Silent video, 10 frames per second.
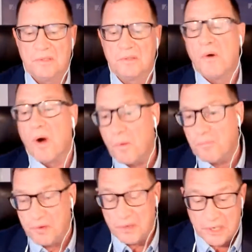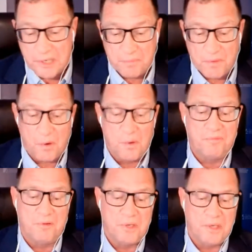So hopefully
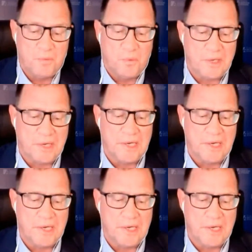we